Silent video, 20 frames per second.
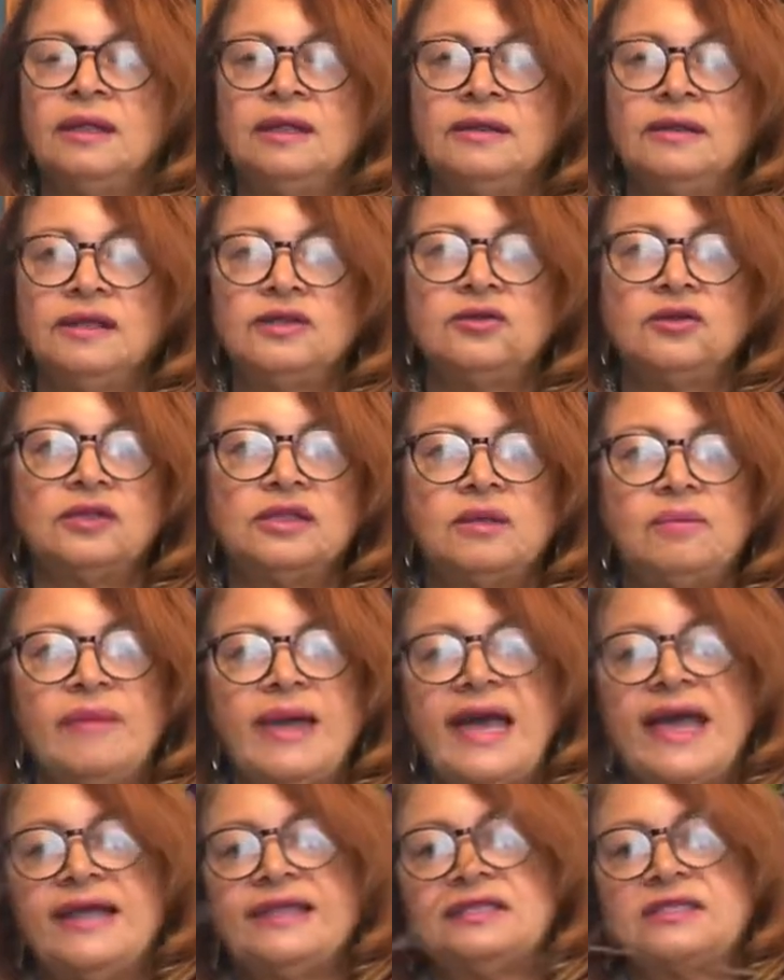They took the
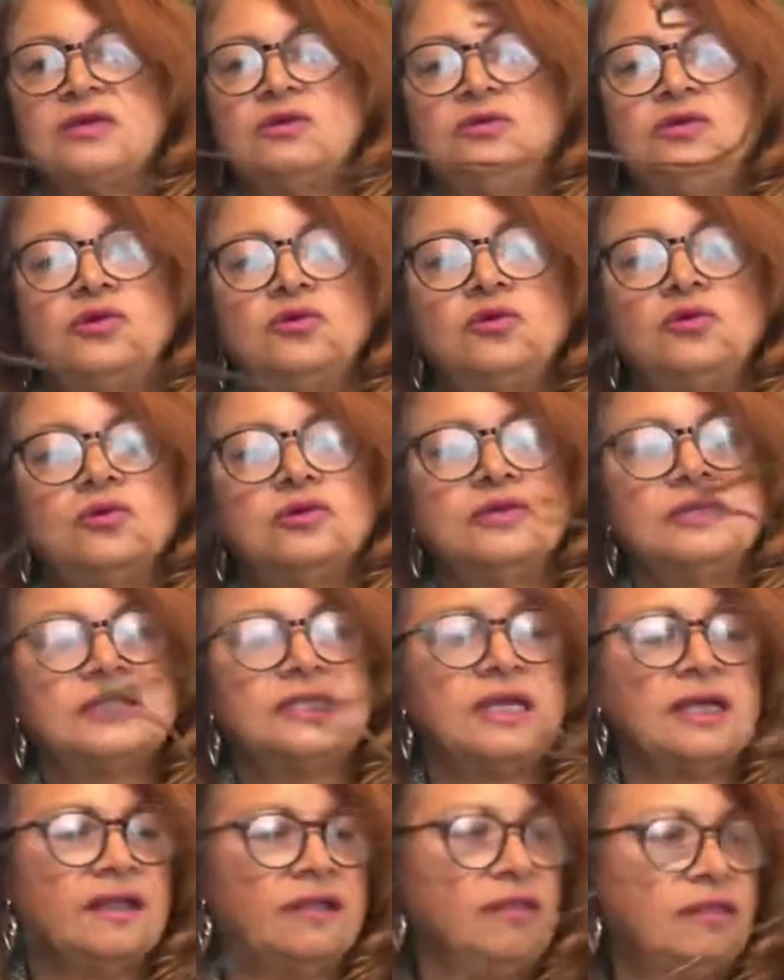mats outdoors
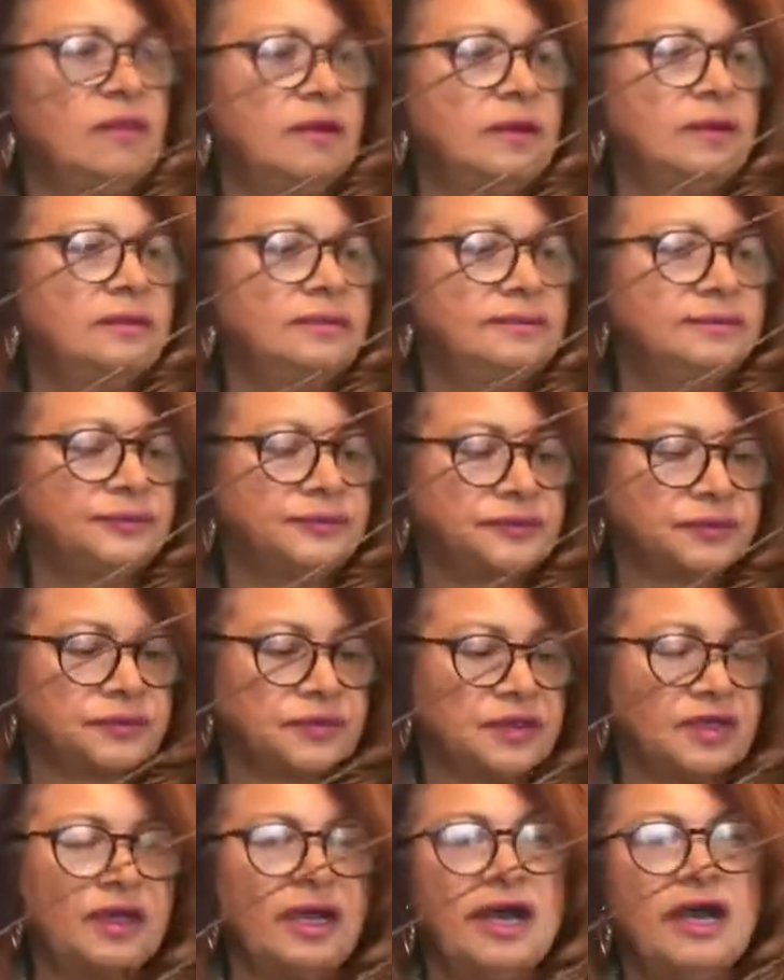and the
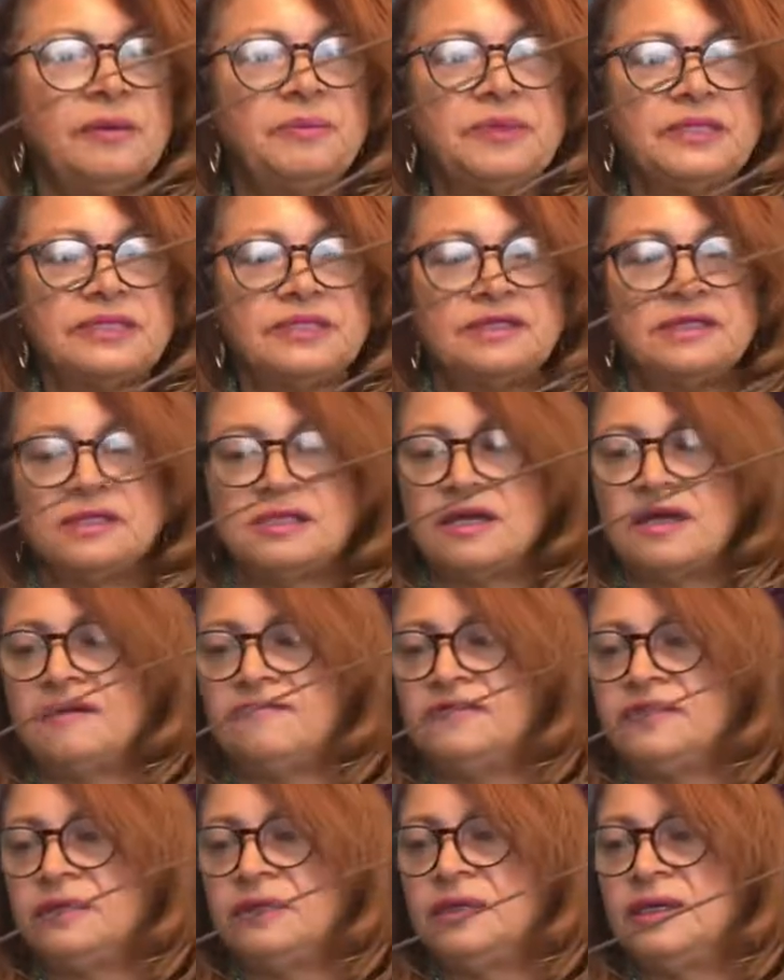carpets and
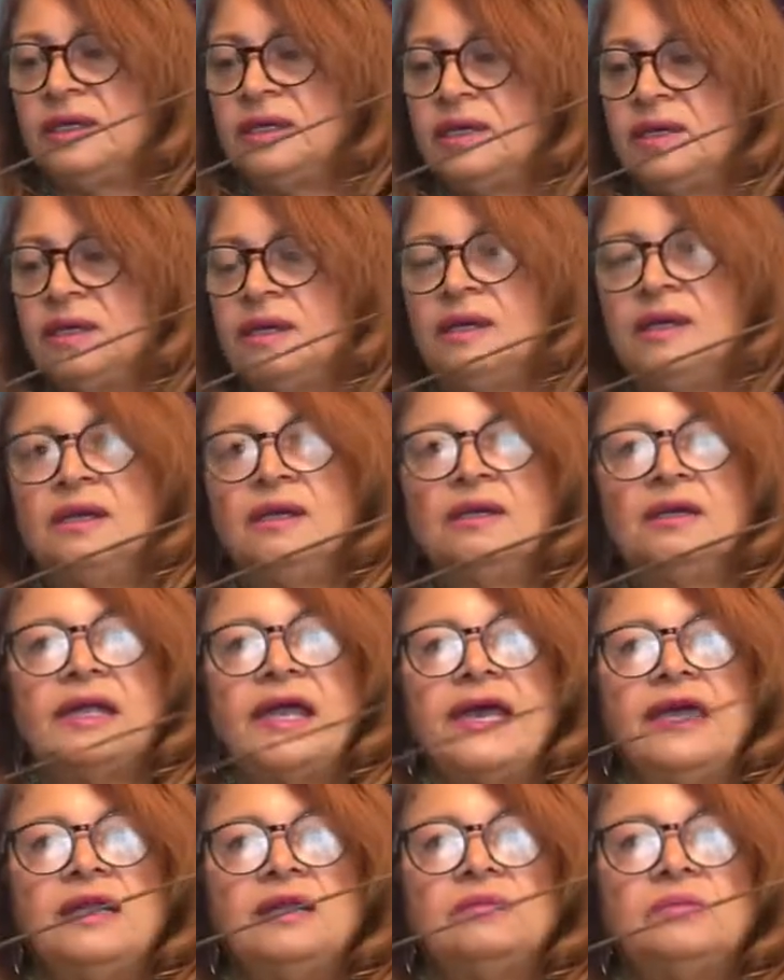stuff and
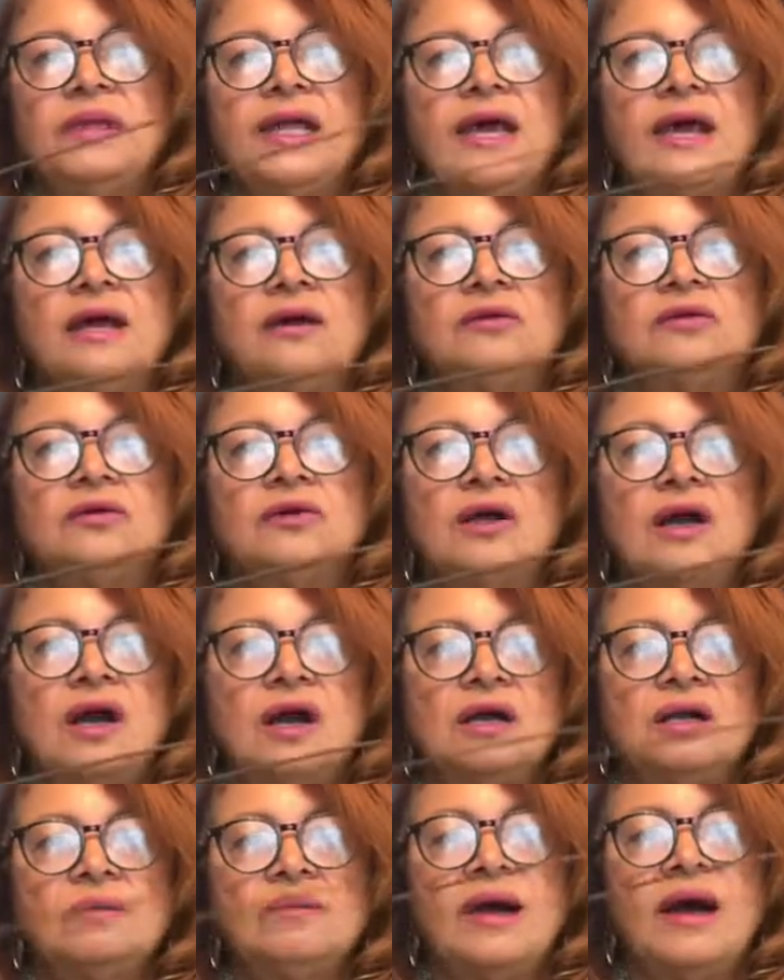laid them down or
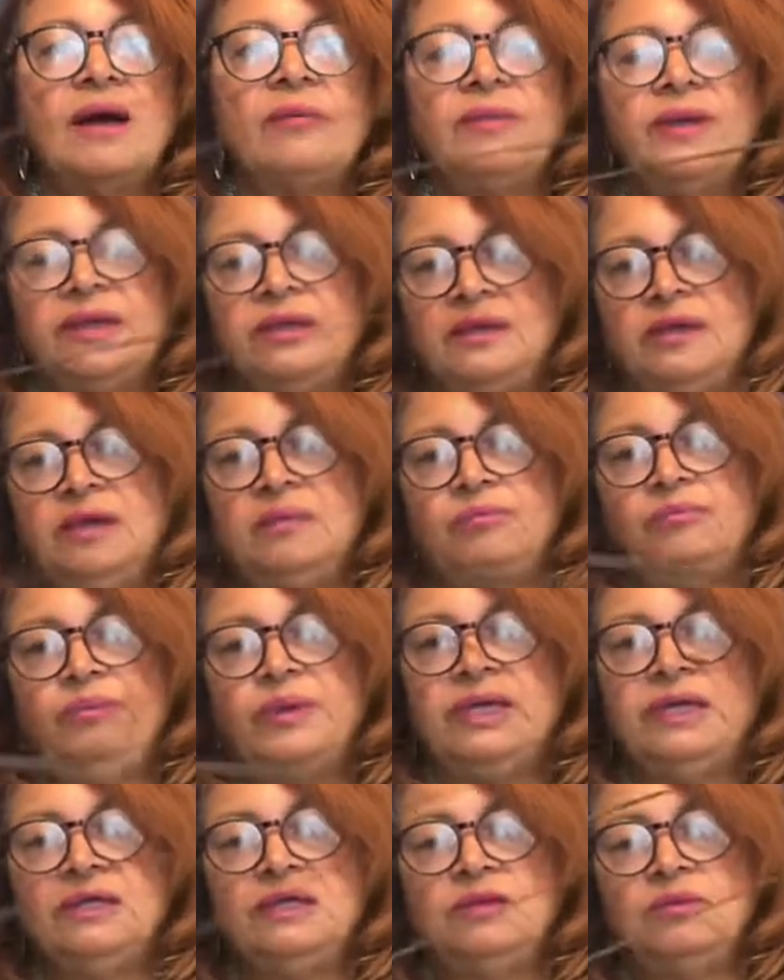hung them up and
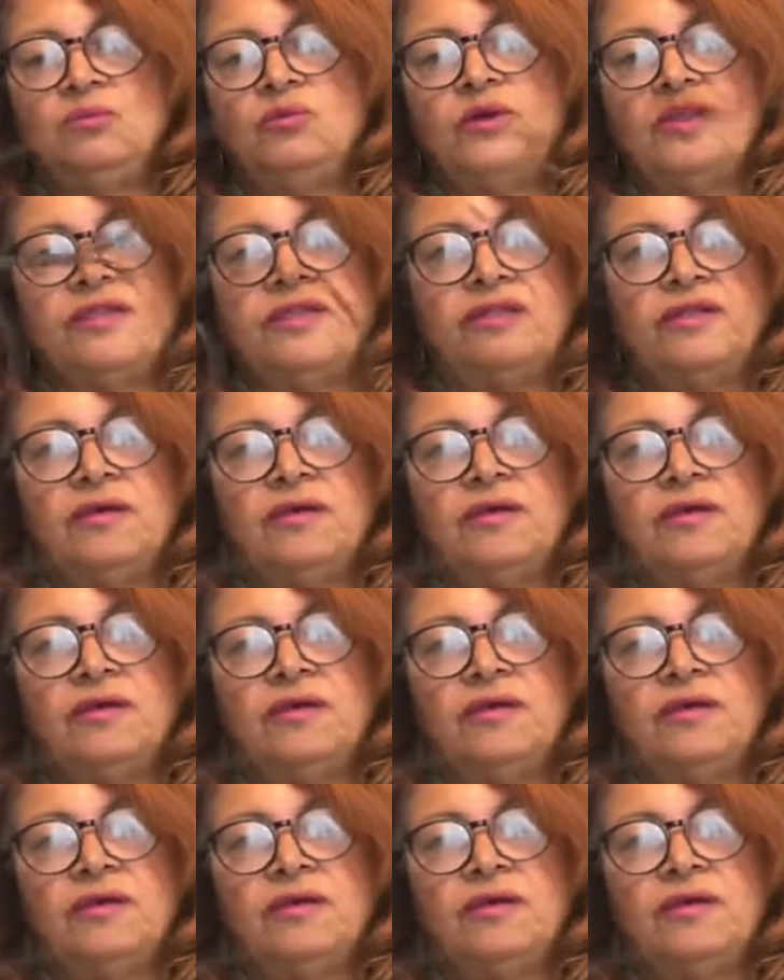beat them with